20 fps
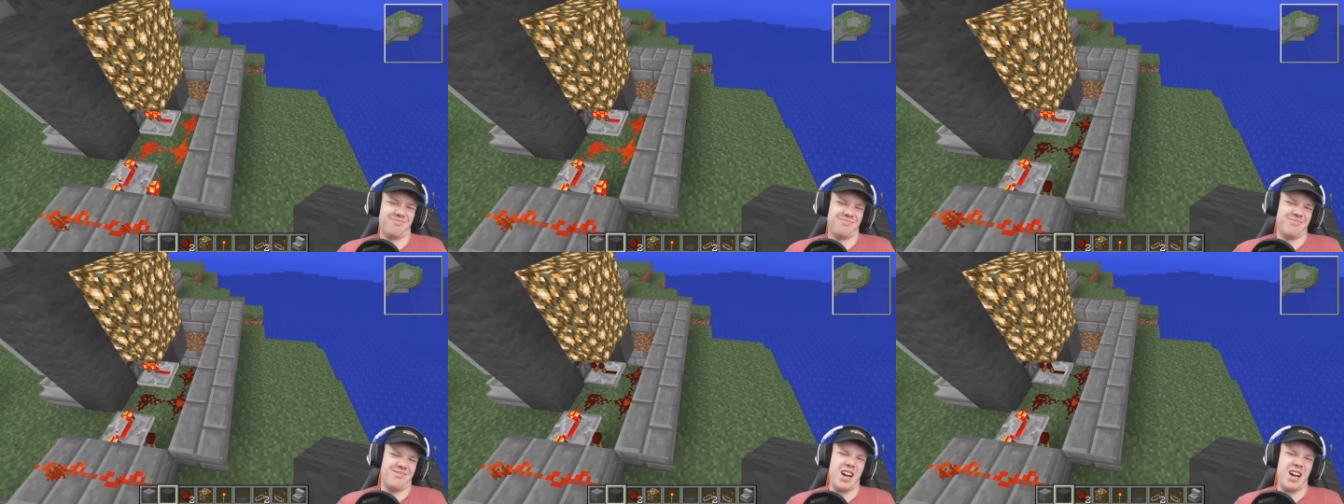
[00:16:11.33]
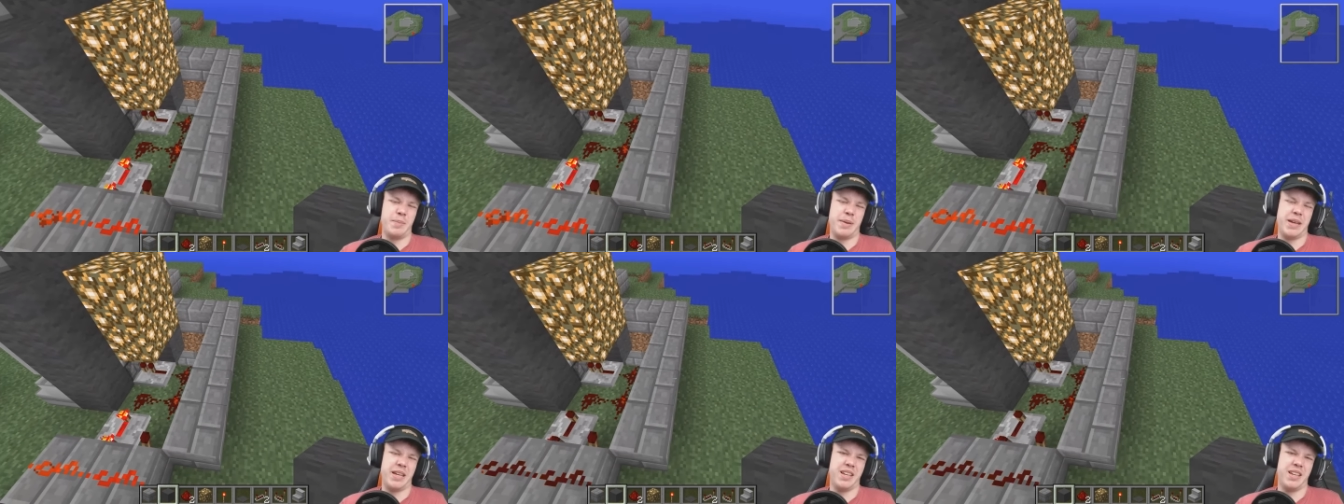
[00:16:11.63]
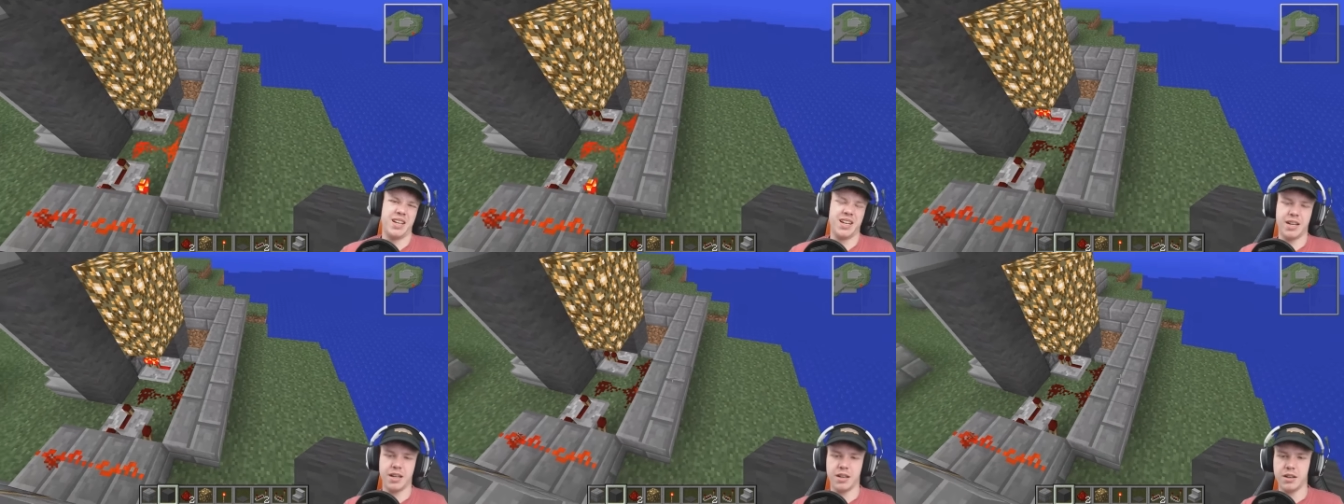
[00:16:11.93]
I mean,
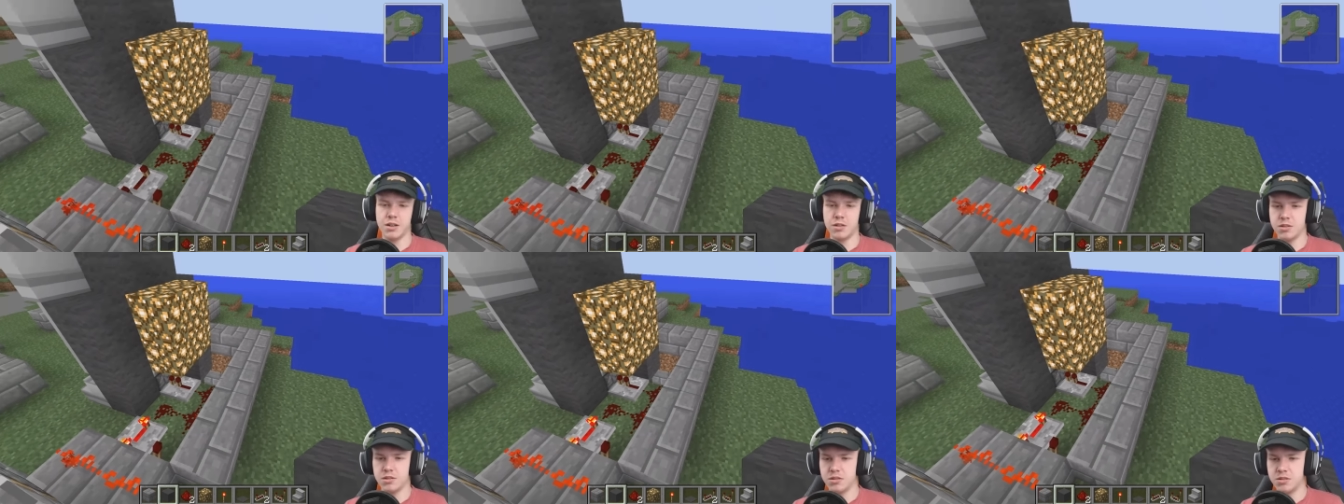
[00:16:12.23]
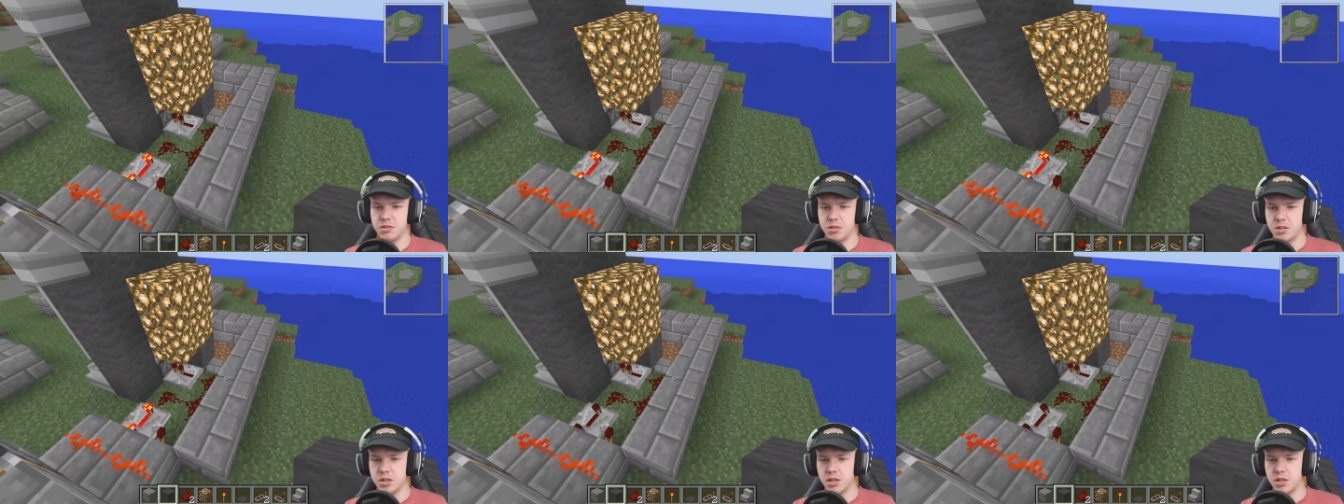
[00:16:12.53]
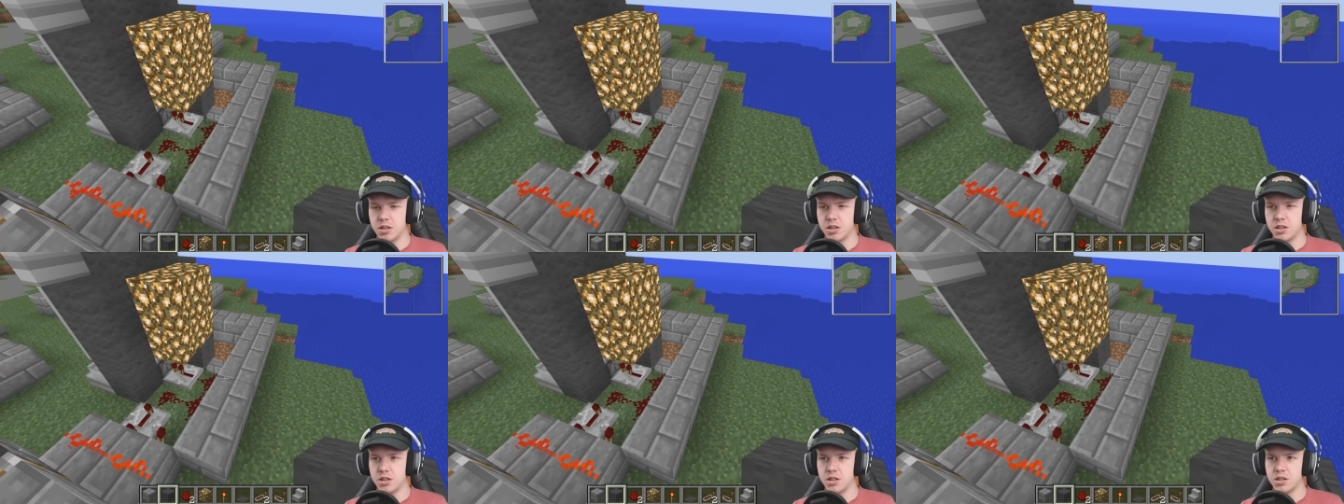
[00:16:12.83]

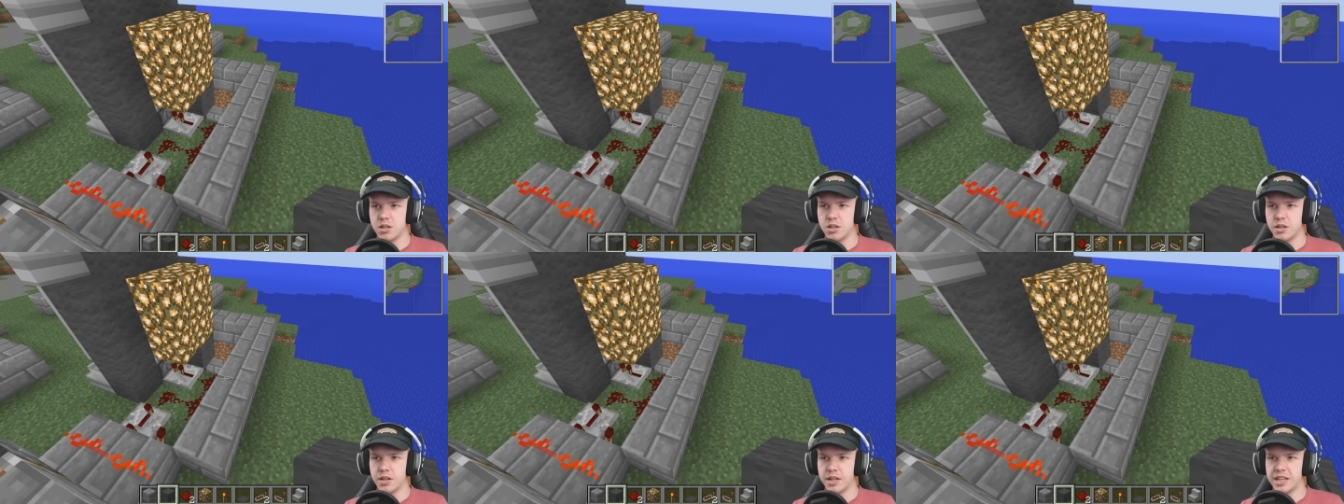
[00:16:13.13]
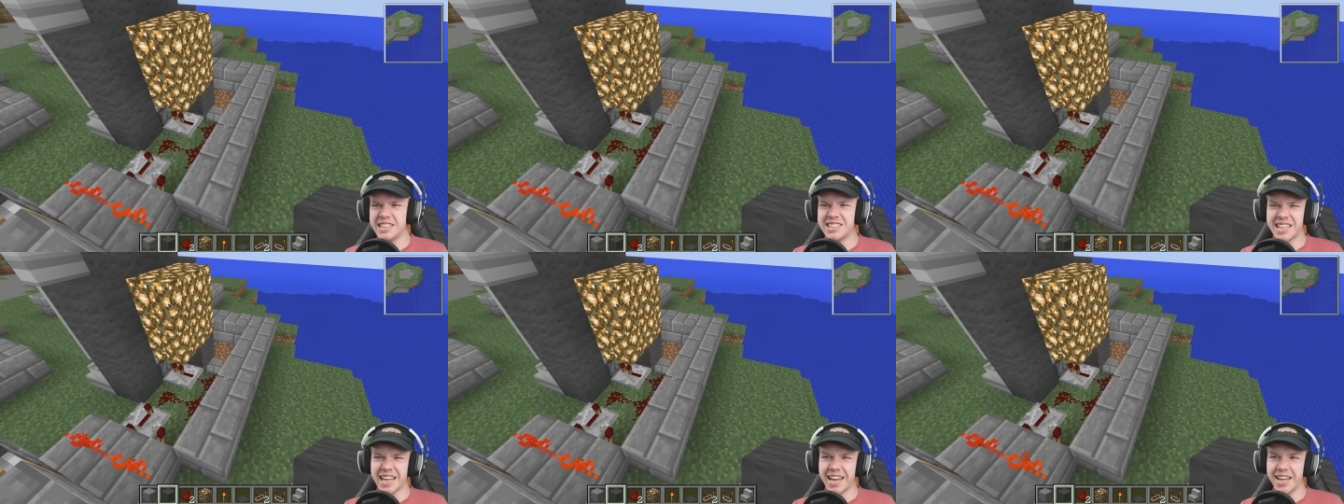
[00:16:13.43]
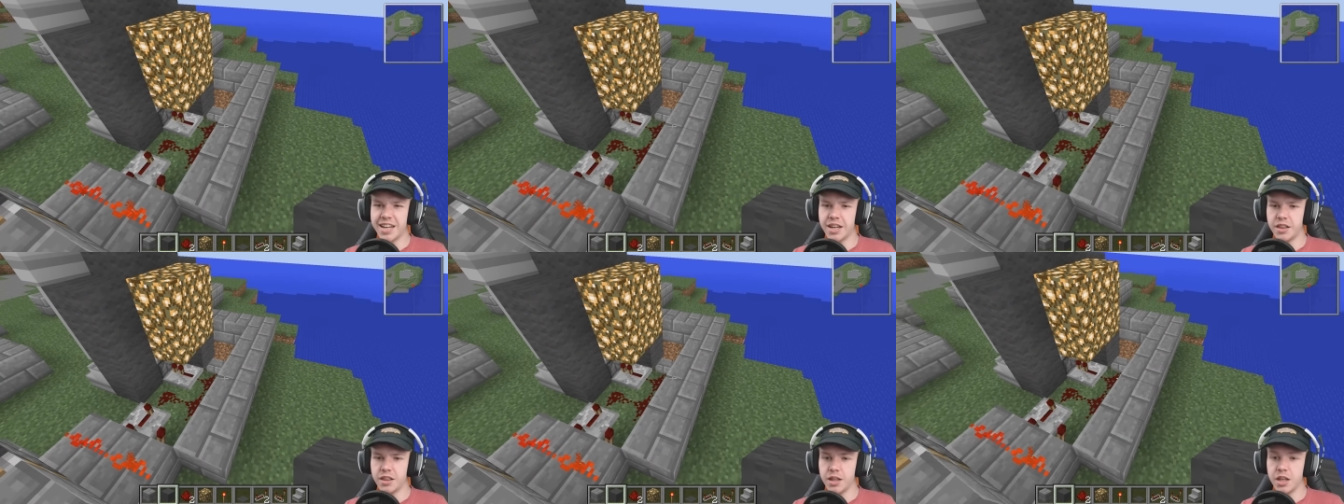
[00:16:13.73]
is there
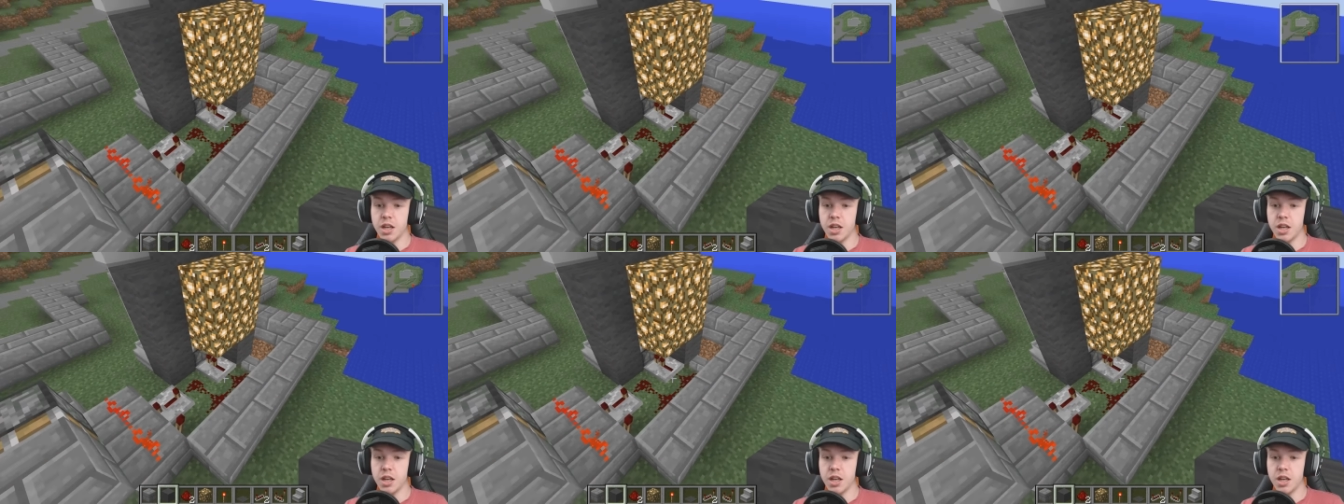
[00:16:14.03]
anything?